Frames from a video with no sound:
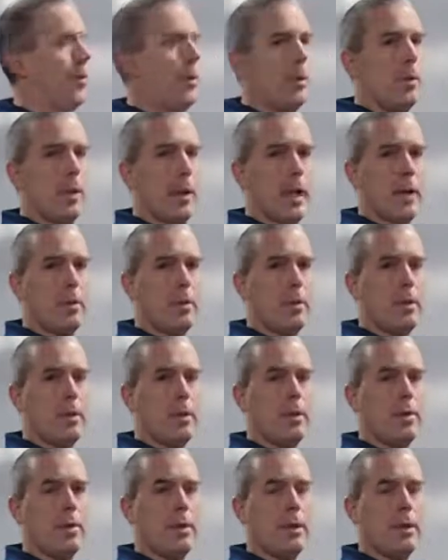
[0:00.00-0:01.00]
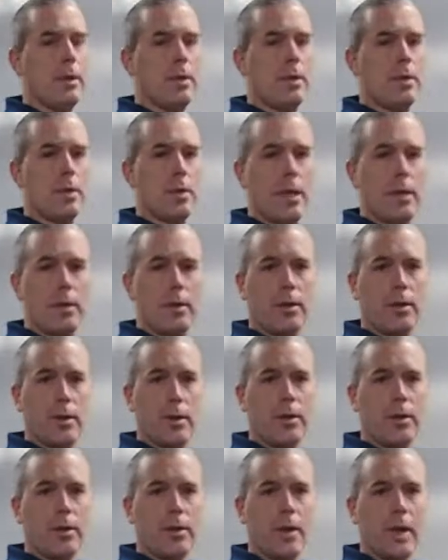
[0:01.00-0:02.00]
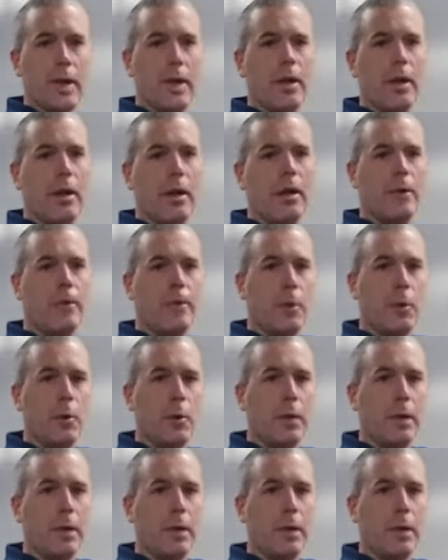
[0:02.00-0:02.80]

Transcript: So what I would do is shut your cold side off,